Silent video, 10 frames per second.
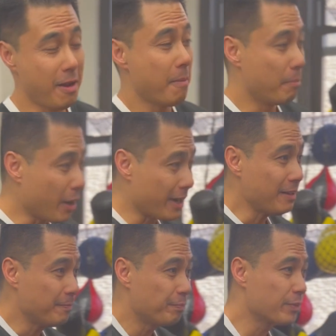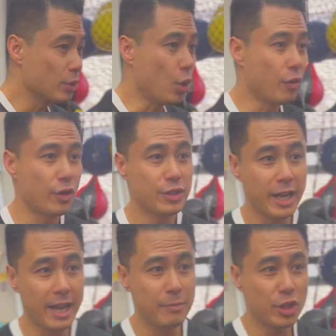But over
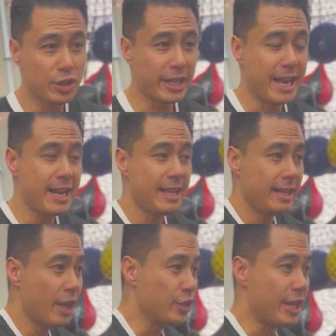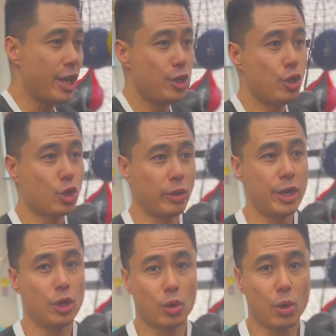time, just like anything else, as you train
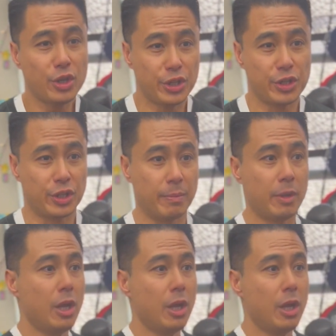your core system,